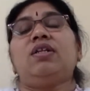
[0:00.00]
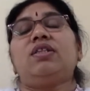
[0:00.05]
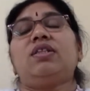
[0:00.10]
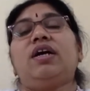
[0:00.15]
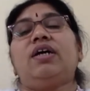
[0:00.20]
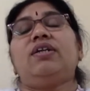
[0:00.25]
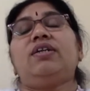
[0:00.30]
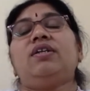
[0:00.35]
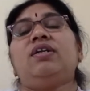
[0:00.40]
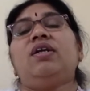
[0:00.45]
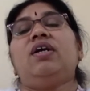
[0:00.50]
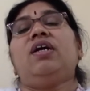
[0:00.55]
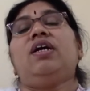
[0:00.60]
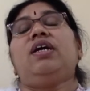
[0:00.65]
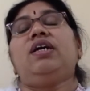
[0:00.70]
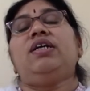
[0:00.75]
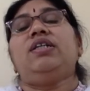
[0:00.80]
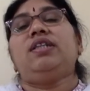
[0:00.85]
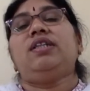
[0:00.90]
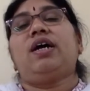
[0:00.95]
then
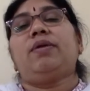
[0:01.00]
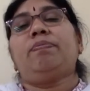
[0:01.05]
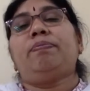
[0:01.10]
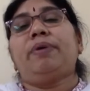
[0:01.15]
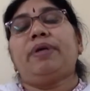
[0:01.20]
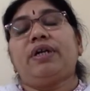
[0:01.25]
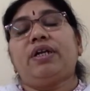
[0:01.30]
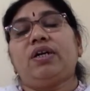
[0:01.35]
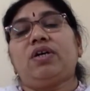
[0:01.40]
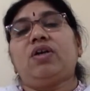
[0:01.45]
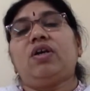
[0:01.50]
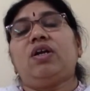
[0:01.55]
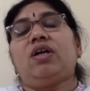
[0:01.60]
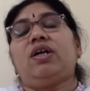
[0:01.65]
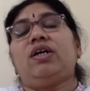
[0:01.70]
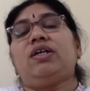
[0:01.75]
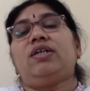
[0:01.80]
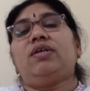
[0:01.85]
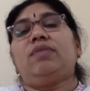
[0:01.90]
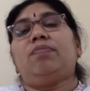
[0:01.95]
in that
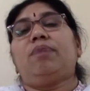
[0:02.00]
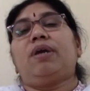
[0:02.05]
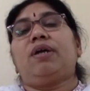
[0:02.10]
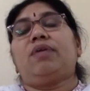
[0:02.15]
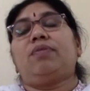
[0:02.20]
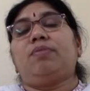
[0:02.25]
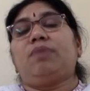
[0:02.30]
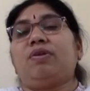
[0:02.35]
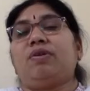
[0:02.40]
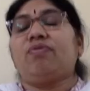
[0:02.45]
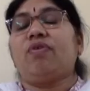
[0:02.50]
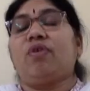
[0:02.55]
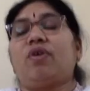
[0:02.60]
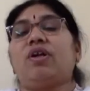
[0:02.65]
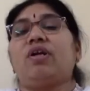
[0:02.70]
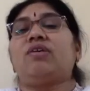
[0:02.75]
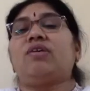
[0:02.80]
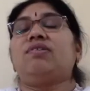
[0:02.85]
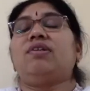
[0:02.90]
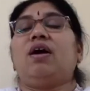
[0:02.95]
particular department, for
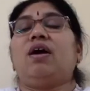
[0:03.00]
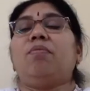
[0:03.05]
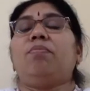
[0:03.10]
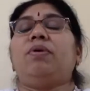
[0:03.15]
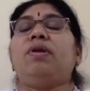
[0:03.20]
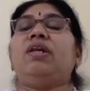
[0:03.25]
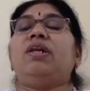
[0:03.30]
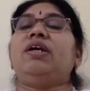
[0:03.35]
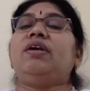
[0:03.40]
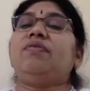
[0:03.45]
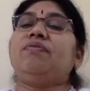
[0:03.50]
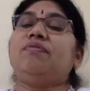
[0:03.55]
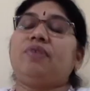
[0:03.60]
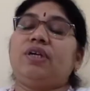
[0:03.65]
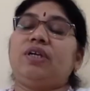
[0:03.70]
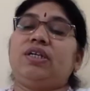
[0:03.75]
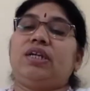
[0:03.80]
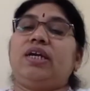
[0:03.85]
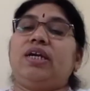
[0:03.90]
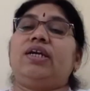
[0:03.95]
example, if
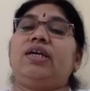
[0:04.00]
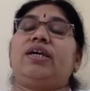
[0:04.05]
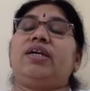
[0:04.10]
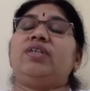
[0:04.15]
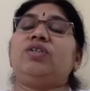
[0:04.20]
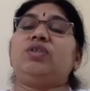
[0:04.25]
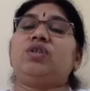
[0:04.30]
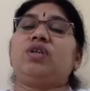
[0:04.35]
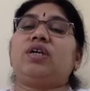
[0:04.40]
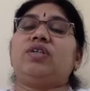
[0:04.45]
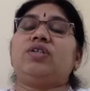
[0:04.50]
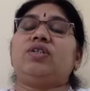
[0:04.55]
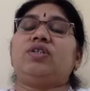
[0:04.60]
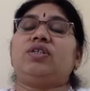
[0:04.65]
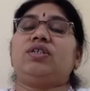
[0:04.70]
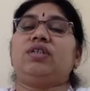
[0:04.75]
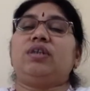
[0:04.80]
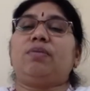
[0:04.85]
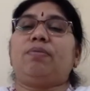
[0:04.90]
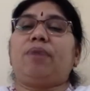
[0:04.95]
we take
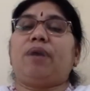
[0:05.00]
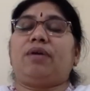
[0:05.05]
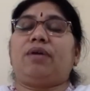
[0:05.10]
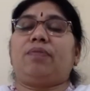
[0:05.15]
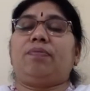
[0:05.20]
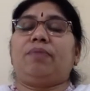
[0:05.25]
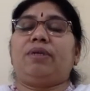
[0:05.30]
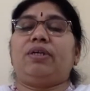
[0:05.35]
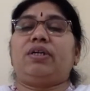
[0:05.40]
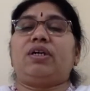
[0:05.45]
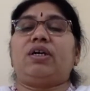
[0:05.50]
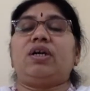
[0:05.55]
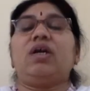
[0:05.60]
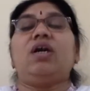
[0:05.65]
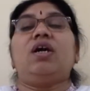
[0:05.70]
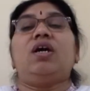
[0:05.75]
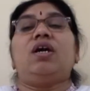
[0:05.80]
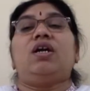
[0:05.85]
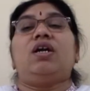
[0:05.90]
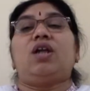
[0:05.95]
education department,
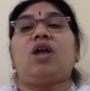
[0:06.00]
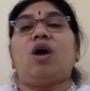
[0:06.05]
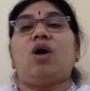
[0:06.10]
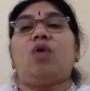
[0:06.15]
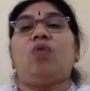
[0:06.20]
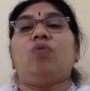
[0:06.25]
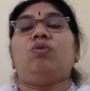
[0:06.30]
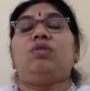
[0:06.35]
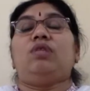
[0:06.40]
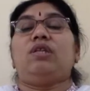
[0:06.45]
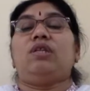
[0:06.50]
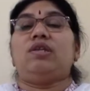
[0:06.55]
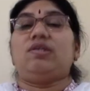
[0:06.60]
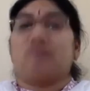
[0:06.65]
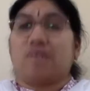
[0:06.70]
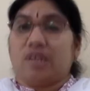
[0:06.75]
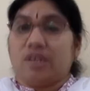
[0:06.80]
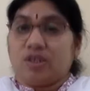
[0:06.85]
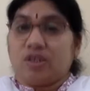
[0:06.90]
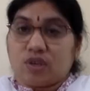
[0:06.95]
now
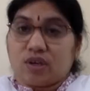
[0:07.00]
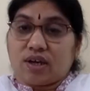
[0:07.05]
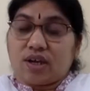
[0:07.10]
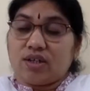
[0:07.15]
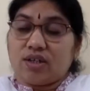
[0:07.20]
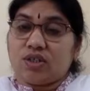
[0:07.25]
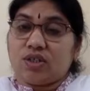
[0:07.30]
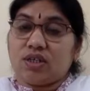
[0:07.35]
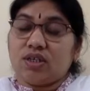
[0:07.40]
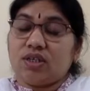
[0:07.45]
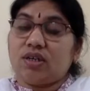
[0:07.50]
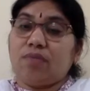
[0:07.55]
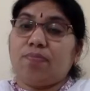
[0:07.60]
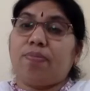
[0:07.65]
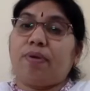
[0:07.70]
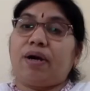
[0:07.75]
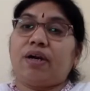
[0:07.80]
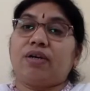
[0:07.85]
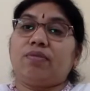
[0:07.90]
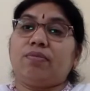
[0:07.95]
this education
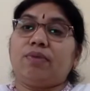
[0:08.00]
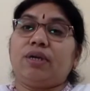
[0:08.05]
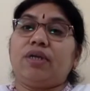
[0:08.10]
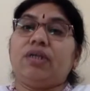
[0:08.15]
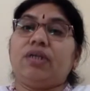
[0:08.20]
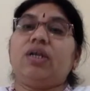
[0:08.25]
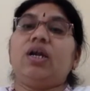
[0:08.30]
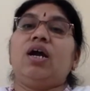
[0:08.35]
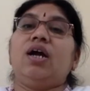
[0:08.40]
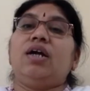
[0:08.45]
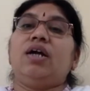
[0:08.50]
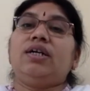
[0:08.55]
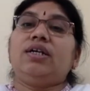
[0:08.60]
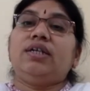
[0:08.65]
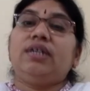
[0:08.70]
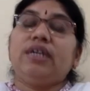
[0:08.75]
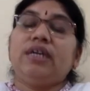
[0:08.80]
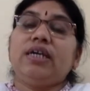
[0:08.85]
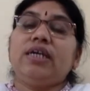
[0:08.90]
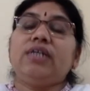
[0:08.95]
department
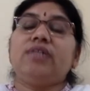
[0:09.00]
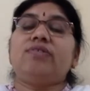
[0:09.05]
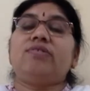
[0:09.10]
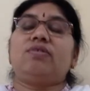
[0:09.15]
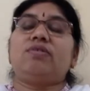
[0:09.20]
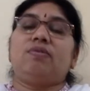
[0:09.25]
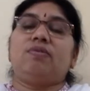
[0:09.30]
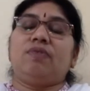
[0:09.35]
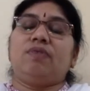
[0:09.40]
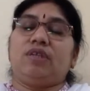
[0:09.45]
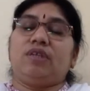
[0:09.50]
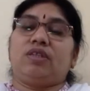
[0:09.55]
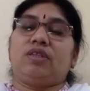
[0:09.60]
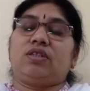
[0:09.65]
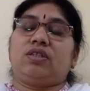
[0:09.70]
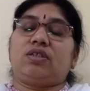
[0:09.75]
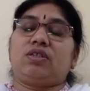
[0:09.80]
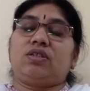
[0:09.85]
deals with